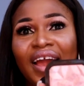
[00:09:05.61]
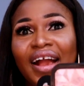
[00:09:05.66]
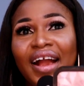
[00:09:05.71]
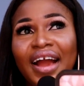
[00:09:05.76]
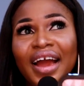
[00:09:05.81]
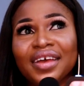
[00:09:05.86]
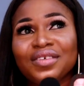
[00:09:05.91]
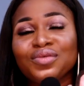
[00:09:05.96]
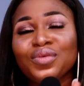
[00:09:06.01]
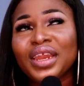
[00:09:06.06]

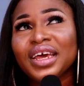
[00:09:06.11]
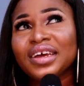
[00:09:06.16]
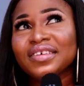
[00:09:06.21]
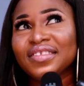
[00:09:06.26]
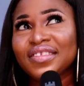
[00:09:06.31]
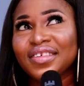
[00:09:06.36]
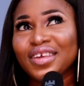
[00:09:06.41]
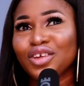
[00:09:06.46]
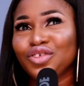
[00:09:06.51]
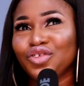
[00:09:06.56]
Guys, when I
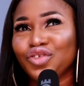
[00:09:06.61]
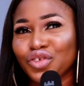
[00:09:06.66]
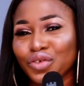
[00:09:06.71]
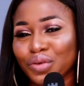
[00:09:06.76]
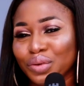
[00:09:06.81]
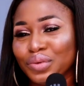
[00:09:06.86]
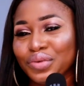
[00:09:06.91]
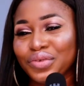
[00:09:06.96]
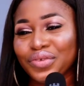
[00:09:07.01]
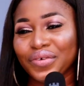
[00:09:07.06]
say
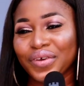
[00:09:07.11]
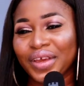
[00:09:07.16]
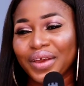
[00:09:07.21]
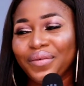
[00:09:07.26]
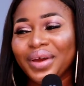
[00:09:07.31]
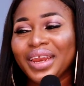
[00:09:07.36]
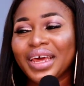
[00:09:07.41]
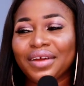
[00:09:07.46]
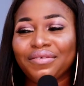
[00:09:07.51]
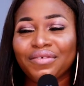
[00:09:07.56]
just, okay,
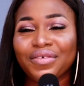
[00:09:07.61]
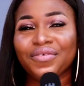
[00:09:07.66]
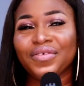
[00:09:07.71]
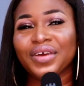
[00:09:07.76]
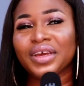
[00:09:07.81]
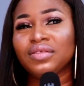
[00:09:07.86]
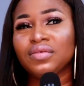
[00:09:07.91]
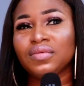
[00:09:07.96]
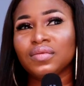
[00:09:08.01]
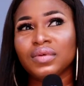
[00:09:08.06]
when I
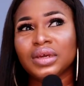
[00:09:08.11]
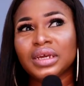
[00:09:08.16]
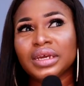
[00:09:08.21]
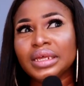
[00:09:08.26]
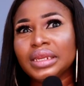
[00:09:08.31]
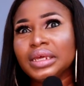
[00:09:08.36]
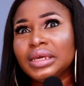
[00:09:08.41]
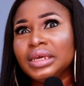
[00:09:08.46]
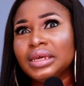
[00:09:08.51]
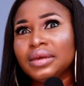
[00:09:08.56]
refer to
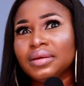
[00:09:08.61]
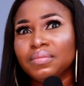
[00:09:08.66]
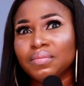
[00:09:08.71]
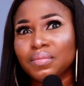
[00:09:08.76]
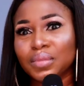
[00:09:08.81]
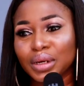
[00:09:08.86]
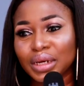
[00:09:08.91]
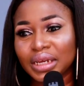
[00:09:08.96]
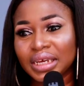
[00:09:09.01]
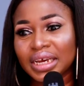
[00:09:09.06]
any
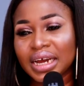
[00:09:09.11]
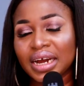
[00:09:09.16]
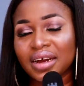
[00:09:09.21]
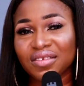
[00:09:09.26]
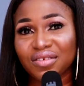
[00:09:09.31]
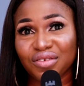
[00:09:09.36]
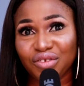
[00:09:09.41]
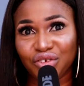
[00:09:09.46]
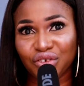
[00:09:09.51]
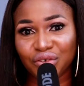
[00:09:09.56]
money
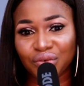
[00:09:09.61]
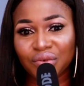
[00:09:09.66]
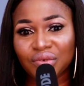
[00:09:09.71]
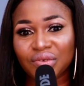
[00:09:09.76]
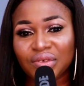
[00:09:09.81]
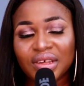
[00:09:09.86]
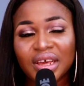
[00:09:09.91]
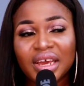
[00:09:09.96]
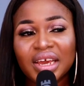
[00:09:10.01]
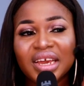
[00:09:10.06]
as
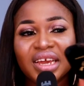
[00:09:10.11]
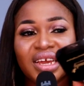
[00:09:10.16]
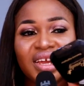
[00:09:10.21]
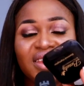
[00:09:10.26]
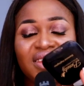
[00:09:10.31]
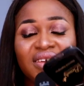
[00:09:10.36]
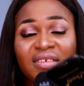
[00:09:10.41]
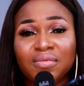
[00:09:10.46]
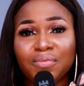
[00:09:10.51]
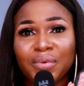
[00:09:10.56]
just,
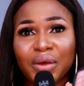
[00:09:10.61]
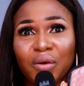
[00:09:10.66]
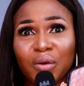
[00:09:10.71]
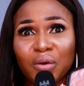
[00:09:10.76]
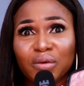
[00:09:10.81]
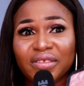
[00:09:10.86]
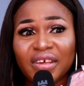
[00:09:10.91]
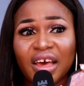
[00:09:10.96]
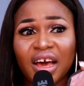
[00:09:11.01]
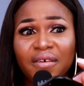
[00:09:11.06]
it is
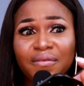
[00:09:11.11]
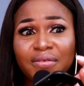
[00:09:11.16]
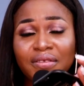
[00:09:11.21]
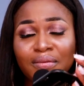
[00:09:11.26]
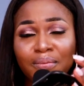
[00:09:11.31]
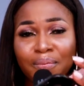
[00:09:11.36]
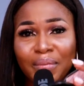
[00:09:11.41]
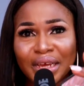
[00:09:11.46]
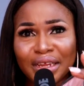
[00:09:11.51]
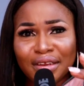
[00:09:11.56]
because I have
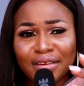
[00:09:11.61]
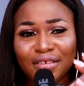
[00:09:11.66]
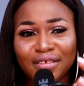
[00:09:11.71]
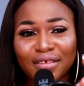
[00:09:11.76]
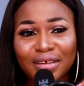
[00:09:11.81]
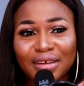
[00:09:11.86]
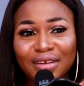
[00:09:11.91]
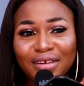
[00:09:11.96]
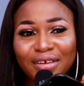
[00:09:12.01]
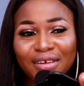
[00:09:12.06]
spent
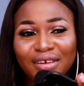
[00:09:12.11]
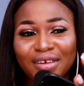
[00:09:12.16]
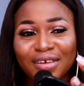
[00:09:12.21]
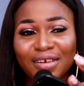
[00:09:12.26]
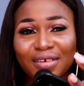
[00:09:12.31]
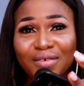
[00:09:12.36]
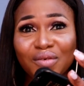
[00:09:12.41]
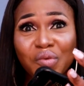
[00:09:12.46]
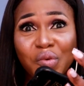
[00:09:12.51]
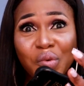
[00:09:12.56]

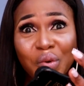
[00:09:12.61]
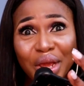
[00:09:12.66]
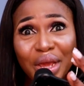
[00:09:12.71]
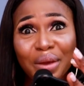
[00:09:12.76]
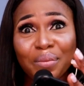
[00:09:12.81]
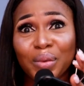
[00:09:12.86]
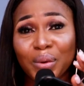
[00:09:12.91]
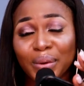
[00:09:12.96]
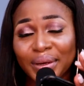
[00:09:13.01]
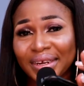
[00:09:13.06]

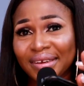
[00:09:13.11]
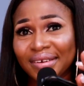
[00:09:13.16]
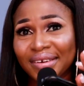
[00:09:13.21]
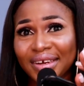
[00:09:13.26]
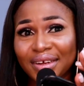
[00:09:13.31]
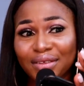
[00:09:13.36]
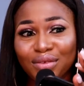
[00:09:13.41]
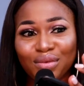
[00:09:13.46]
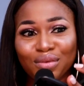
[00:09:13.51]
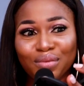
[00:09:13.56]
way more than
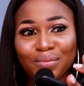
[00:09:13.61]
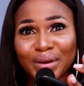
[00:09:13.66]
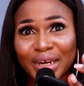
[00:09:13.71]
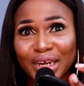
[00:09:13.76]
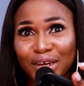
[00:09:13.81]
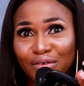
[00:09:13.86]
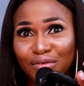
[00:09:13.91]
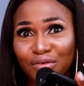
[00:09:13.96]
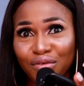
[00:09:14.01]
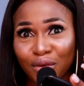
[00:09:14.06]
that to
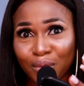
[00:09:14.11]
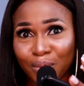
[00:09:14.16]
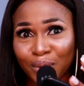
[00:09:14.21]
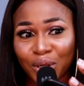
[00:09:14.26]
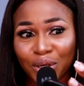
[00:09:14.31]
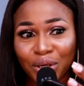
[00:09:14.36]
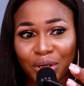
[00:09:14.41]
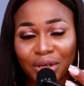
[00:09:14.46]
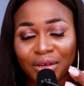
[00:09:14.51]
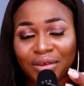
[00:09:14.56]
buy
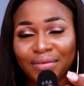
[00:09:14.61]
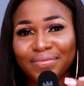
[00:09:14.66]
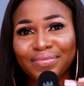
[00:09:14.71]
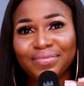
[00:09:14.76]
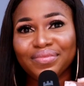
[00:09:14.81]
rubbish